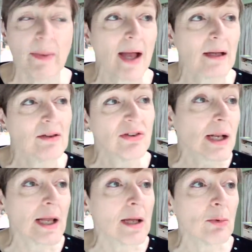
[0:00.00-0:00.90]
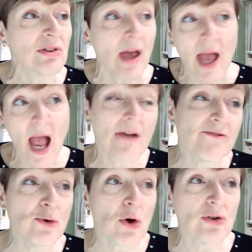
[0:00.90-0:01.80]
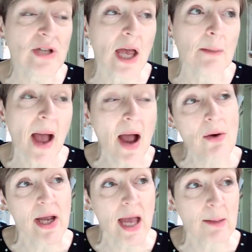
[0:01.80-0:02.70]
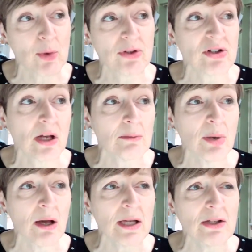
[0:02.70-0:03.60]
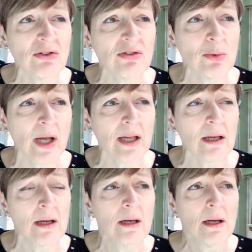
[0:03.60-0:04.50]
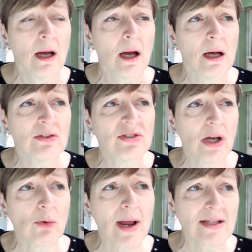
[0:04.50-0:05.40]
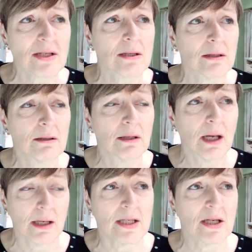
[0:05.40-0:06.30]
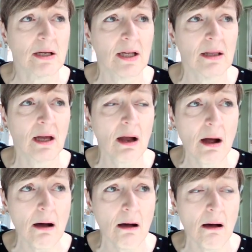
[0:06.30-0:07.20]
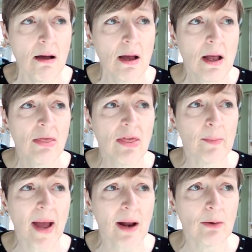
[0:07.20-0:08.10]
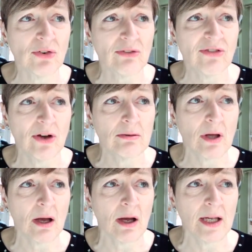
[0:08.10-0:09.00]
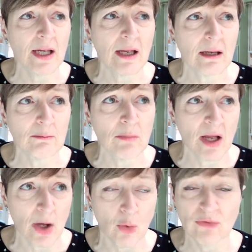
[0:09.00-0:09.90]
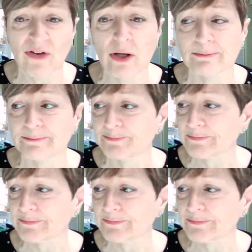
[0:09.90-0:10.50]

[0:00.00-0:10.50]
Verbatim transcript: back, and suddenly it was, have you got a power cable that I can plug into a uh, cigarette lighter in the car that powers the phone that I my old phone?